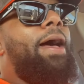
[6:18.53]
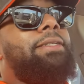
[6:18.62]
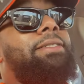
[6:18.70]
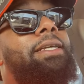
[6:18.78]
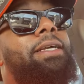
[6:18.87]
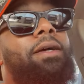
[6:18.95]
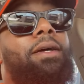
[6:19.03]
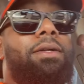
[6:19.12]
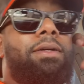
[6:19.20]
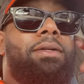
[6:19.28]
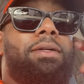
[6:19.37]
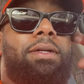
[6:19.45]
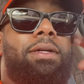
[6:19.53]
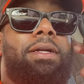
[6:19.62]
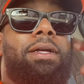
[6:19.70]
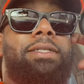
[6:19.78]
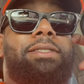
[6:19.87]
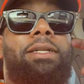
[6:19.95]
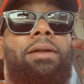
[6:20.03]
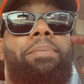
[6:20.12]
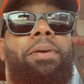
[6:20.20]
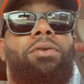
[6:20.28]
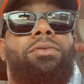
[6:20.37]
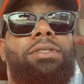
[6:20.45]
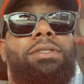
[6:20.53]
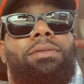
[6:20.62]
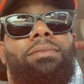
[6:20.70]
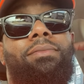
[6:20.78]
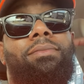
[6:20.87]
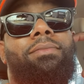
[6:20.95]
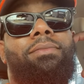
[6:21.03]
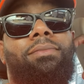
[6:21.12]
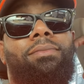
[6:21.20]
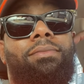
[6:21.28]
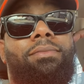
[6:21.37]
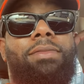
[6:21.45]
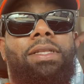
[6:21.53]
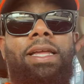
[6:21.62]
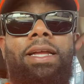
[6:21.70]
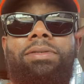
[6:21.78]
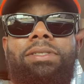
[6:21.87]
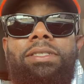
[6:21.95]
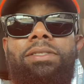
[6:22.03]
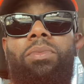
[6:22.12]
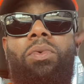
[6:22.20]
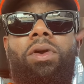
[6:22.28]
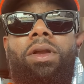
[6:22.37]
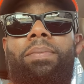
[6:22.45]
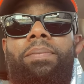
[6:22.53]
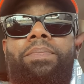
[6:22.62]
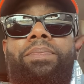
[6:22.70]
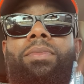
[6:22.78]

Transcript: I seen a post, I think it was this morning.